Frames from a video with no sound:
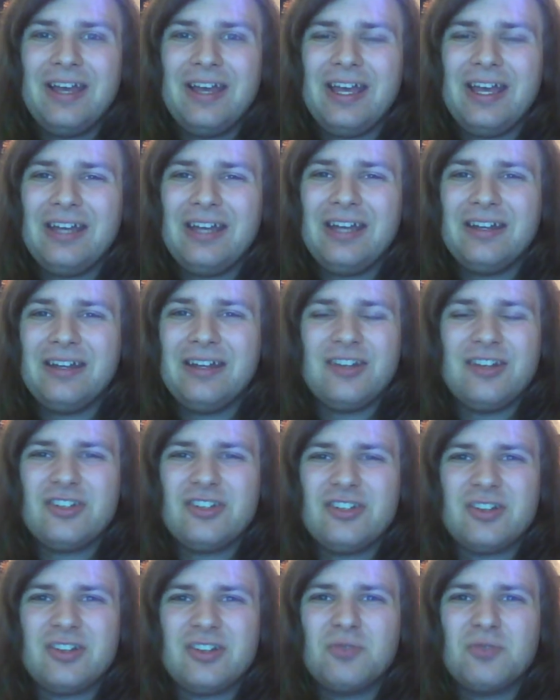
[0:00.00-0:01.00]
and it's
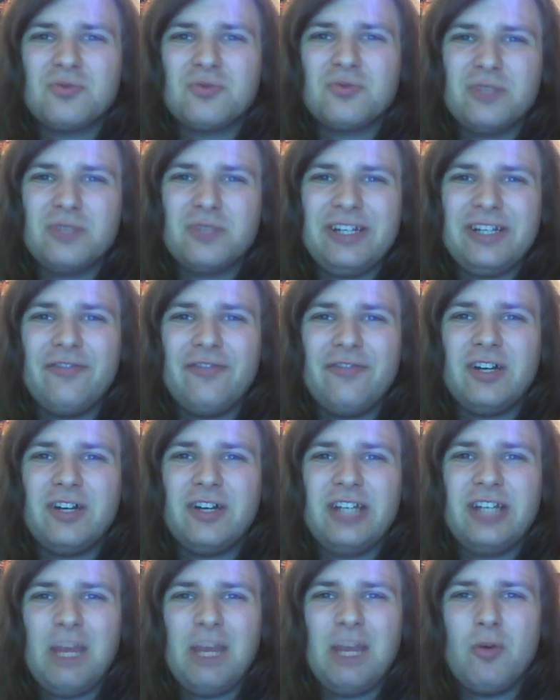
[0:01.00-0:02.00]
just a really
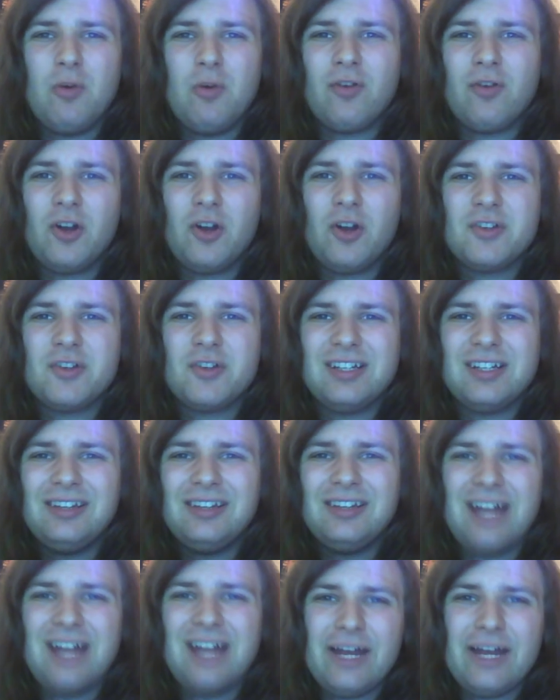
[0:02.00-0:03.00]
fun game overall. There's a
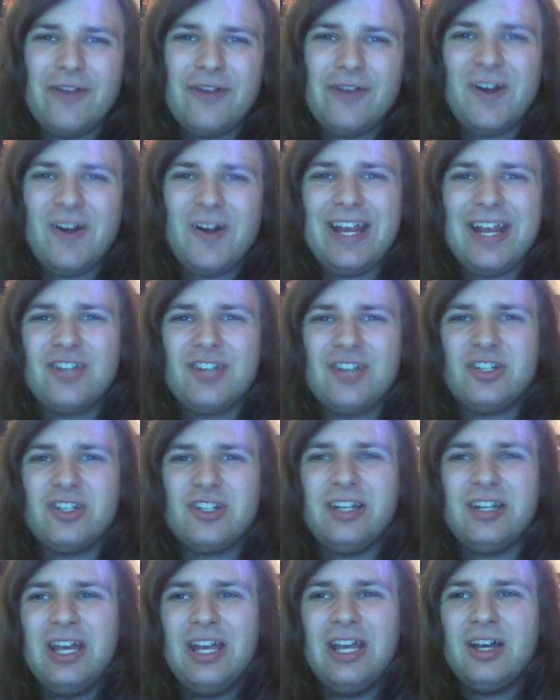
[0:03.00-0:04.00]
lot of
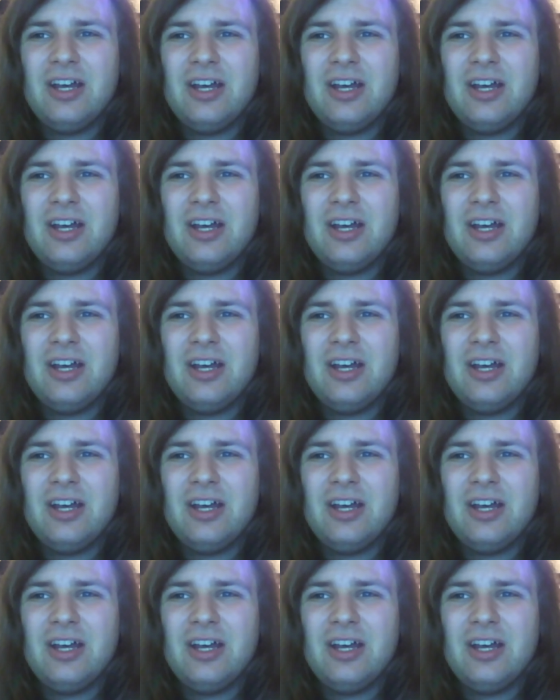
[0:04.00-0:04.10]
variation.